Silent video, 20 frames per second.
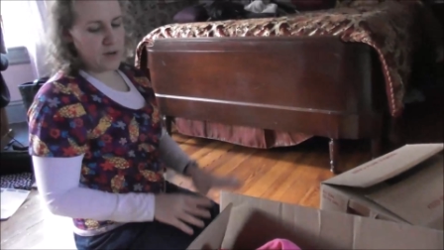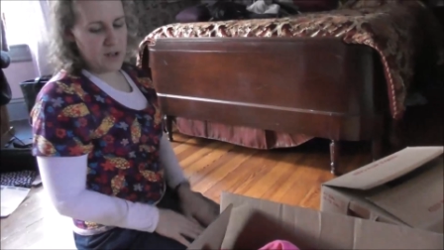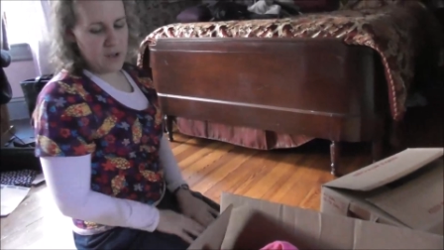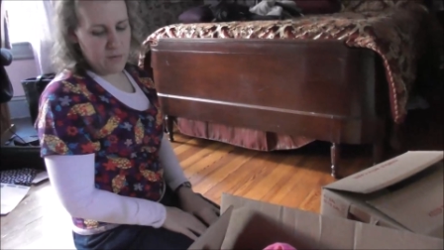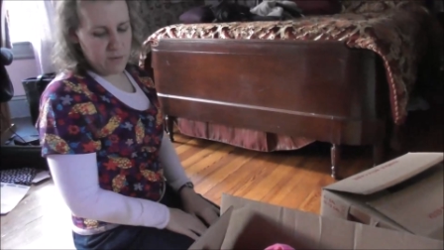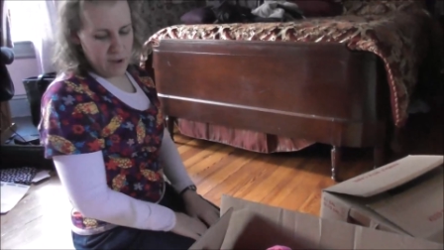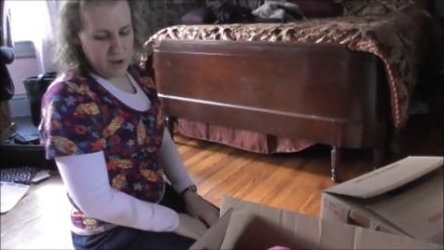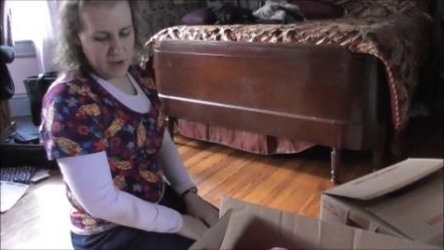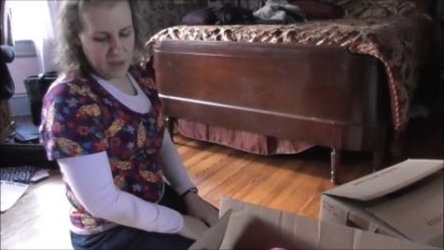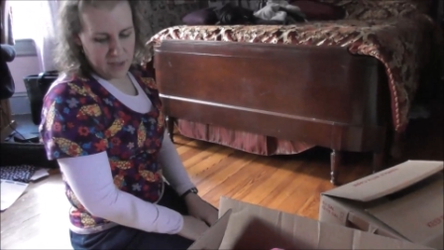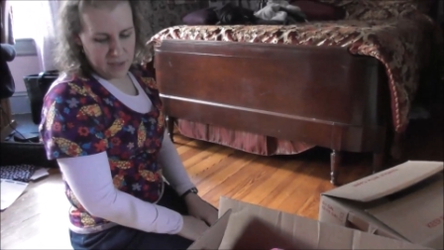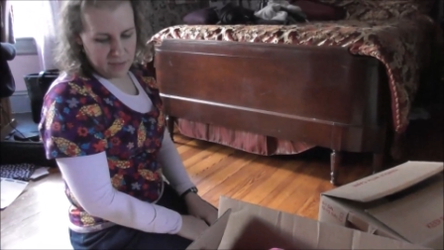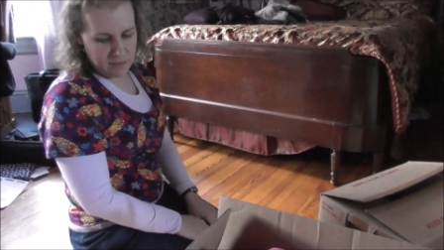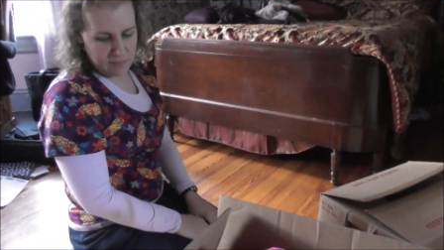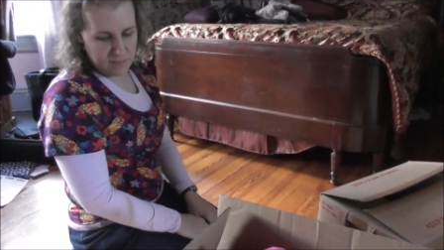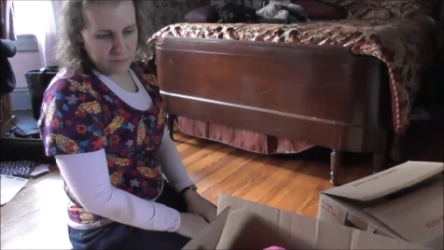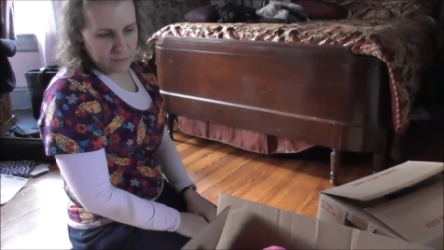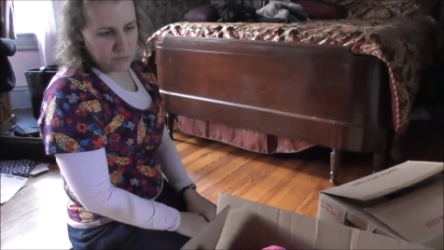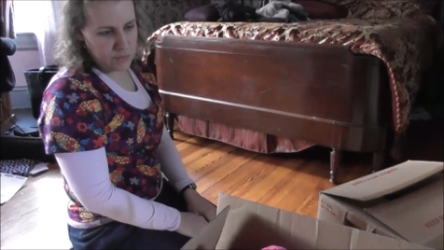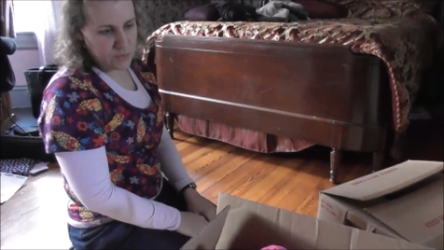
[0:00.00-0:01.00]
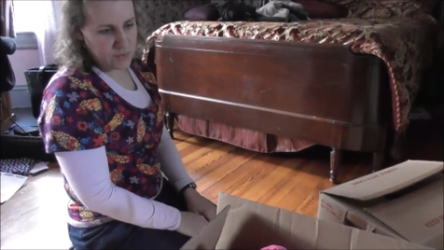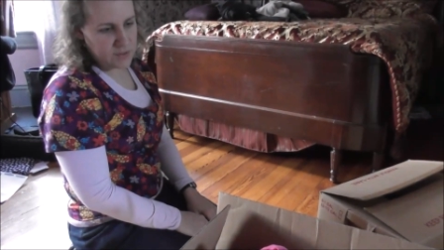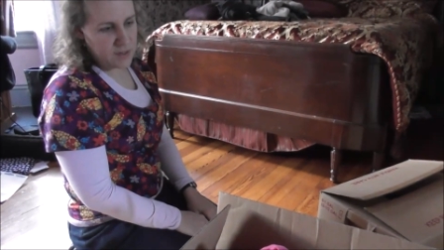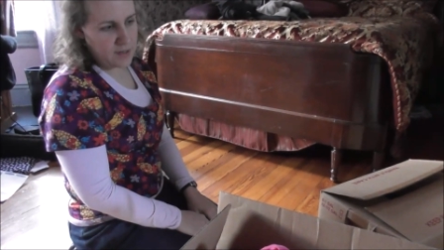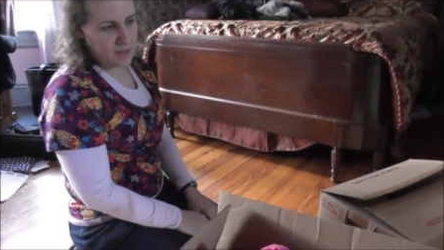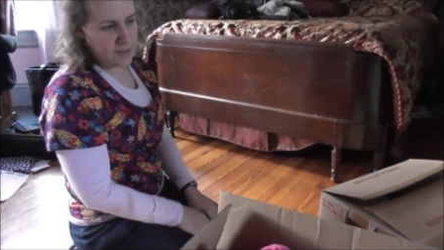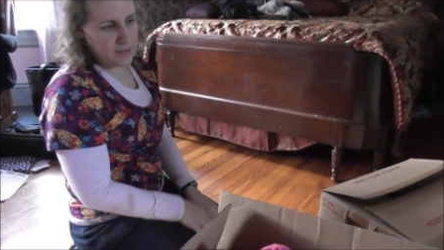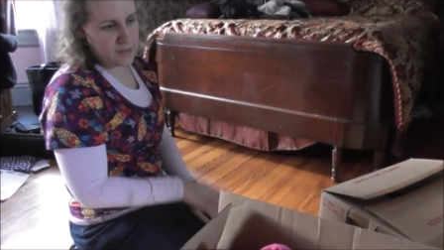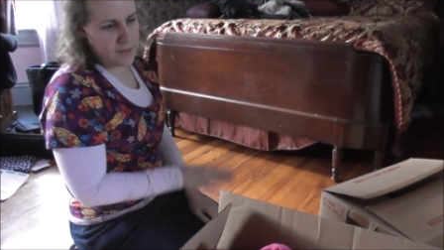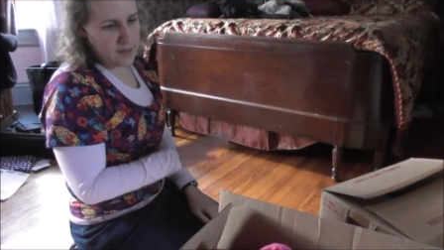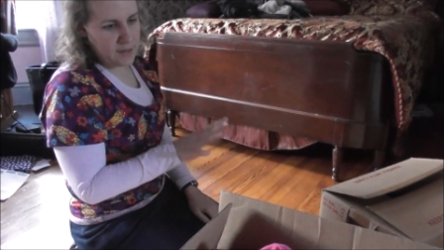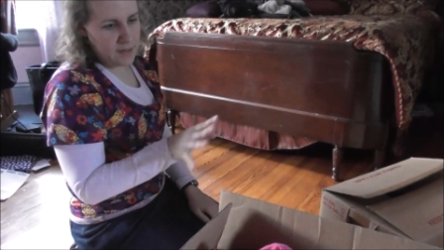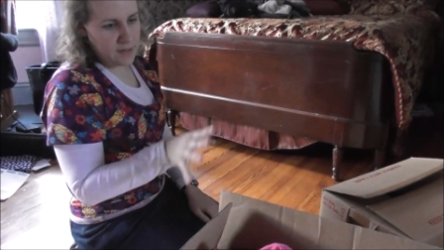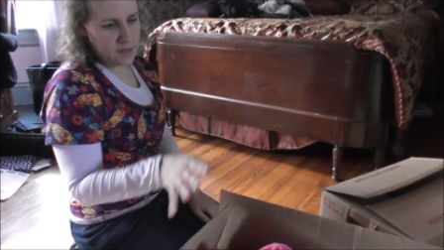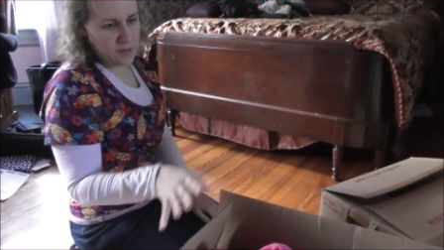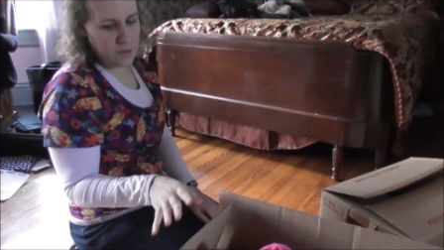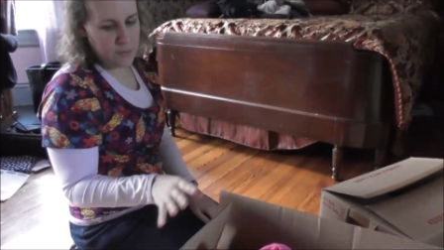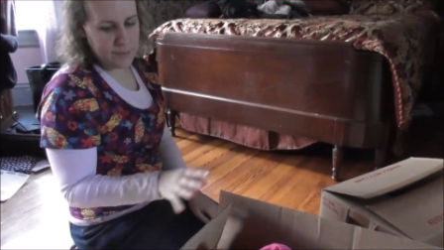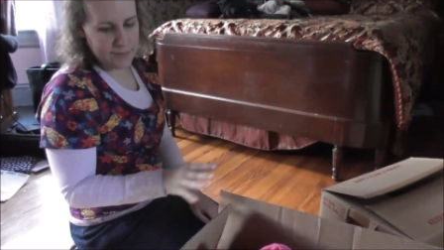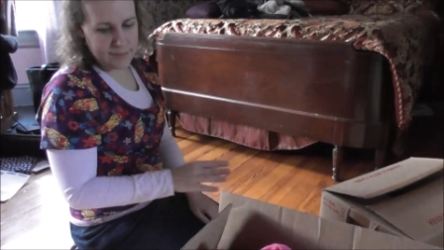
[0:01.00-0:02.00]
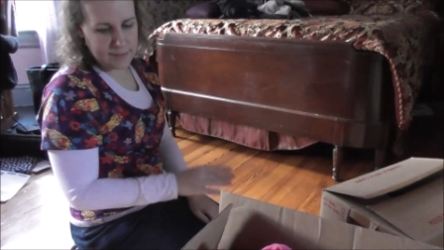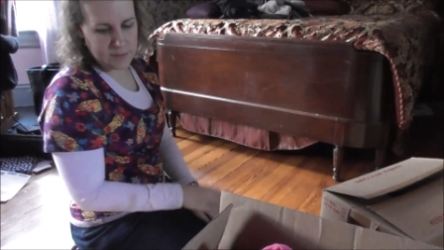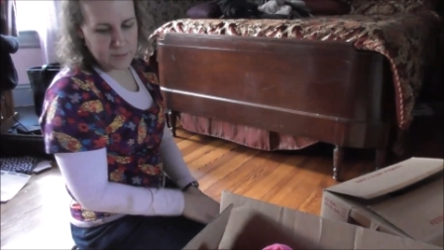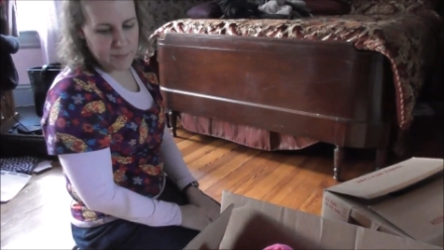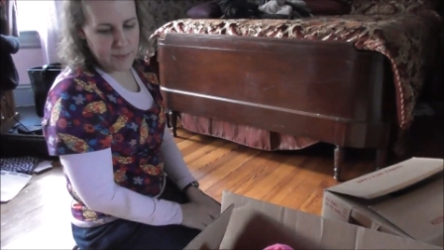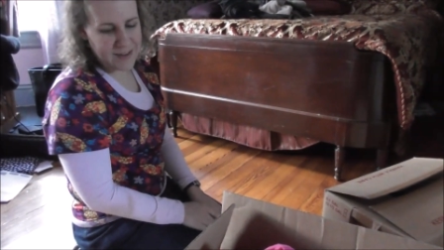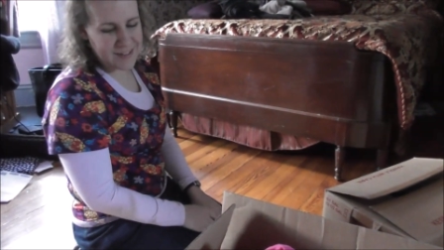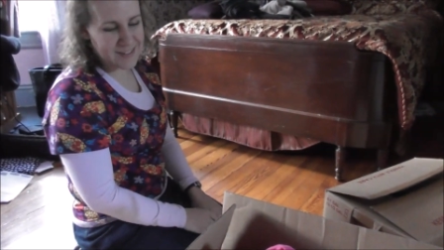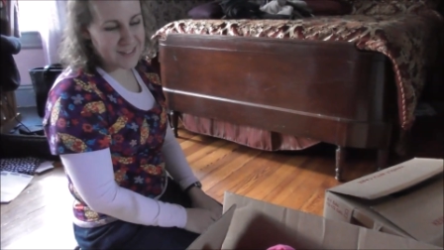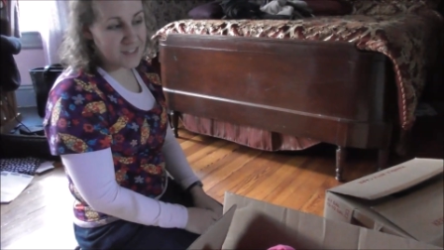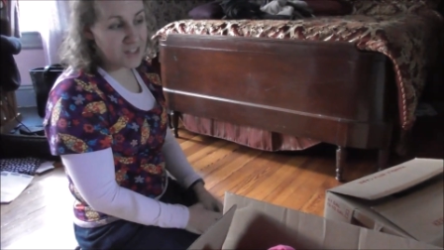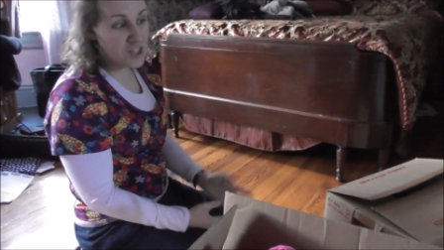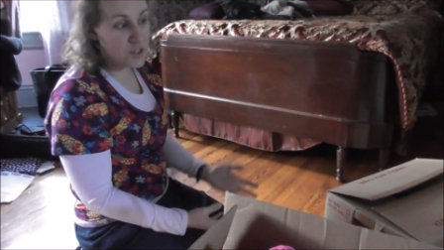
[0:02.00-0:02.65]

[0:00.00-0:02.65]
out any of those sizes that need to go in these boxes.